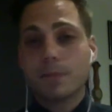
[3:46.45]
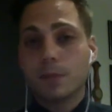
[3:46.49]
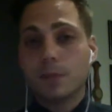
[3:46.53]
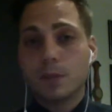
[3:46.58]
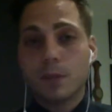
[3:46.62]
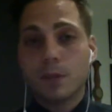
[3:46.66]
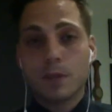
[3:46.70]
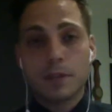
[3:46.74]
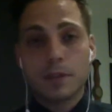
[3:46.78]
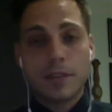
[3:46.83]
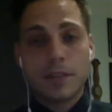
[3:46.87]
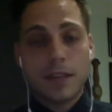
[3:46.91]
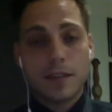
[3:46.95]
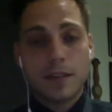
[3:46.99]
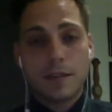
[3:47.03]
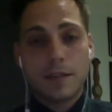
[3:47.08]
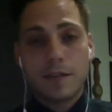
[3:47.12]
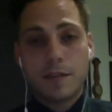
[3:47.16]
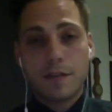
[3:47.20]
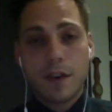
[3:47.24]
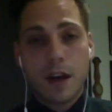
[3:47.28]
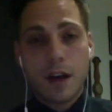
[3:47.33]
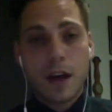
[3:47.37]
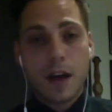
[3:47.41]
look, that's
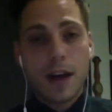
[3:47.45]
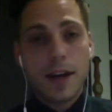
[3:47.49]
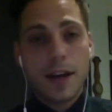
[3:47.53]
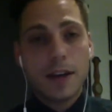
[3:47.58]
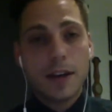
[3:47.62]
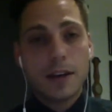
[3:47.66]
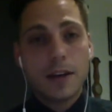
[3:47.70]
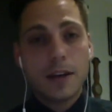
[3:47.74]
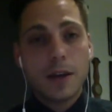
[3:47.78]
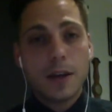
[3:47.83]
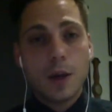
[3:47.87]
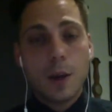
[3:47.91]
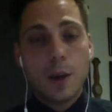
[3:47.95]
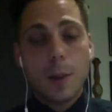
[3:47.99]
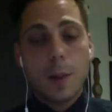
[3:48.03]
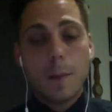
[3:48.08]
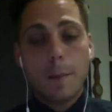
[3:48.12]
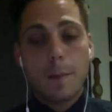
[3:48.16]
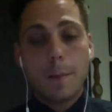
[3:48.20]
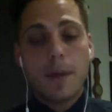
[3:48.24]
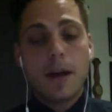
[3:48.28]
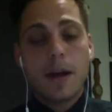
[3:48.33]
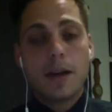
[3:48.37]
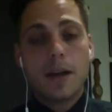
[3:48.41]
fine,
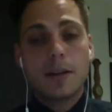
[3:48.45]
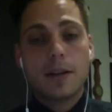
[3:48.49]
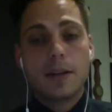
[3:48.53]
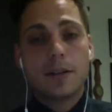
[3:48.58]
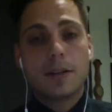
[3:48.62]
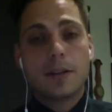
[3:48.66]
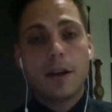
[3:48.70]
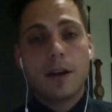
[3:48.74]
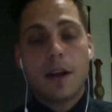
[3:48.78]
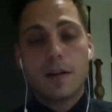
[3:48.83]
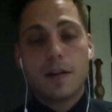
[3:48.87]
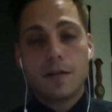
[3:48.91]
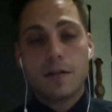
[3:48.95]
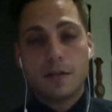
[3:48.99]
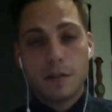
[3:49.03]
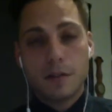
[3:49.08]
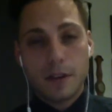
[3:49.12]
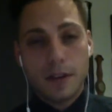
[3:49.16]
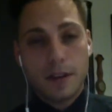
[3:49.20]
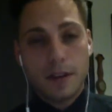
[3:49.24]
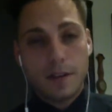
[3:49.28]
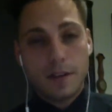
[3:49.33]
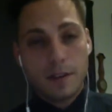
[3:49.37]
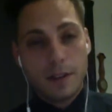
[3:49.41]
but I
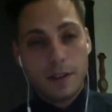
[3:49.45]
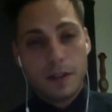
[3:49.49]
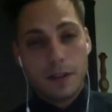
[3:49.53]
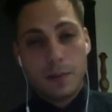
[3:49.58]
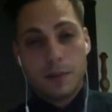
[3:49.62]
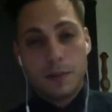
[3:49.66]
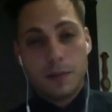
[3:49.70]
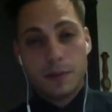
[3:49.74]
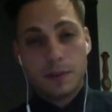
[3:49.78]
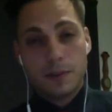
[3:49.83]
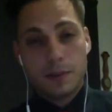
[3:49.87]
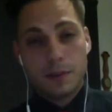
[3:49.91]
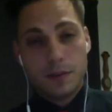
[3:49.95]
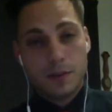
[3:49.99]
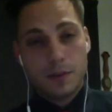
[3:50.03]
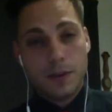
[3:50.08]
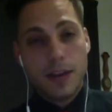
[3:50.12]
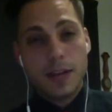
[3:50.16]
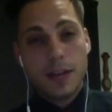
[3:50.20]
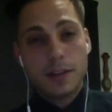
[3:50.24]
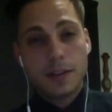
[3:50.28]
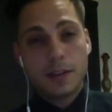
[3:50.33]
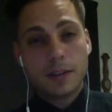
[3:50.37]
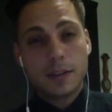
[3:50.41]
really, really would
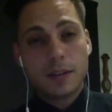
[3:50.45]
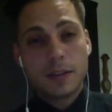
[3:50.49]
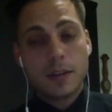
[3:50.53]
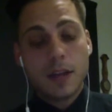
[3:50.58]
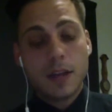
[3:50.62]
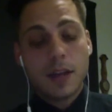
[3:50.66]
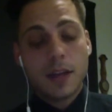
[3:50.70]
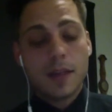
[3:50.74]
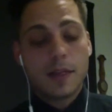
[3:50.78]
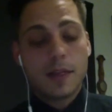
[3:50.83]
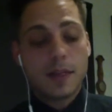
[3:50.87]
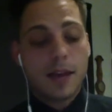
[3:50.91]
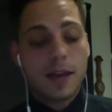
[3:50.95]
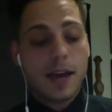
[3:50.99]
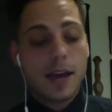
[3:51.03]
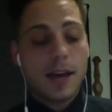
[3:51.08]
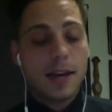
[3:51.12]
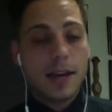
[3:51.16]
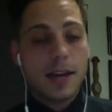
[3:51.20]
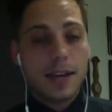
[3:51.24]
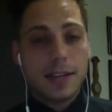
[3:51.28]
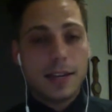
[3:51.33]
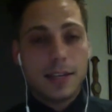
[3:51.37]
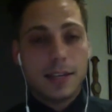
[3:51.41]
stress
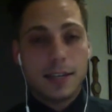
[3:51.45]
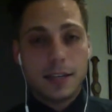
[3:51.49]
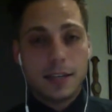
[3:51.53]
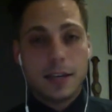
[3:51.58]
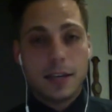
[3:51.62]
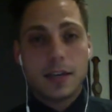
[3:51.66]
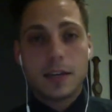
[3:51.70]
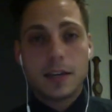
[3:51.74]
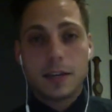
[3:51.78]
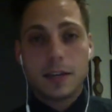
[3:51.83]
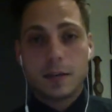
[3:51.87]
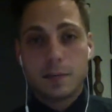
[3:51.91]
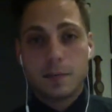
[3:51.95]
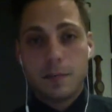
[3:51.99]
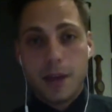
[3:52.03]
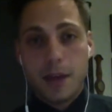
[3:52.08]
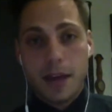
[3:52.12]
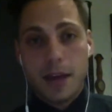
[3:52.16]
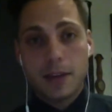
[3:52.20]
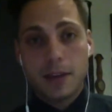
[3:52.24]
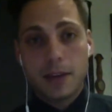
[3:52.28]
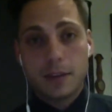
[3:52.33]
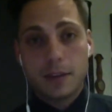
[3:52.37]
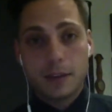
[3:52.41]
that it is done in
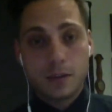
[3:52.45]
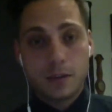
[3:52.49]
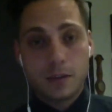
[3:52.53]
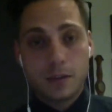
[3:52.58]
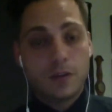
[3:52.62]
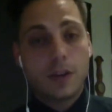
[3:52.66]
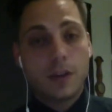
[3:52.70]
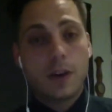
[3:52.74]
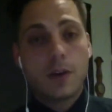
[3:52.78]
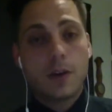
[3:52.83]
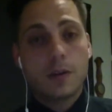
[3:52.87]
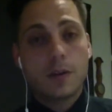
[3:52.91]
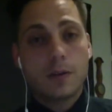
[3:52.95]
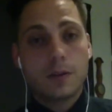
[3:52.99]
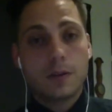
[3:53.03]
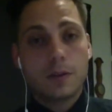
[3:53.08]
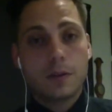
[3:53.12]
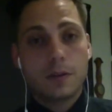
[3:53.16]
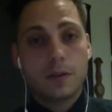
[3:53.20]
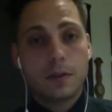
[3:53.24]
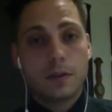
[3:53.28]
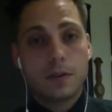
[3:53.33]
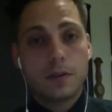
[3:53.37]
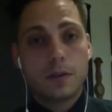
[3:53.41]
pairs and
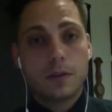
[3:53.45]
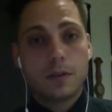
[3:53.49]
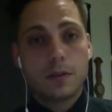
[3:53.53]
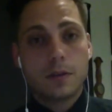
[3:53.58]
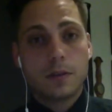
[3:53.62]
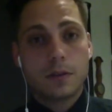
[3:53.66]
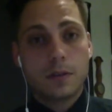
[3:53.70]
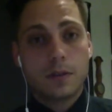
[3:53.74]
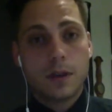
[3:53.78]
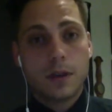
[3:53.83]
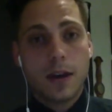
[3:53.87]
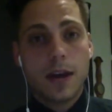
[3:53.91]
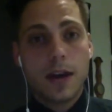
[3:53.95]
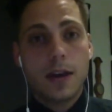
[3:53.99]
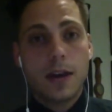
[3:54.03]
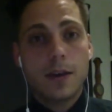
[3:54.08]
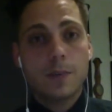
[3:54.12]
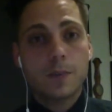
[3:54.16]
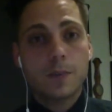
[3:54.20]
trios, okay?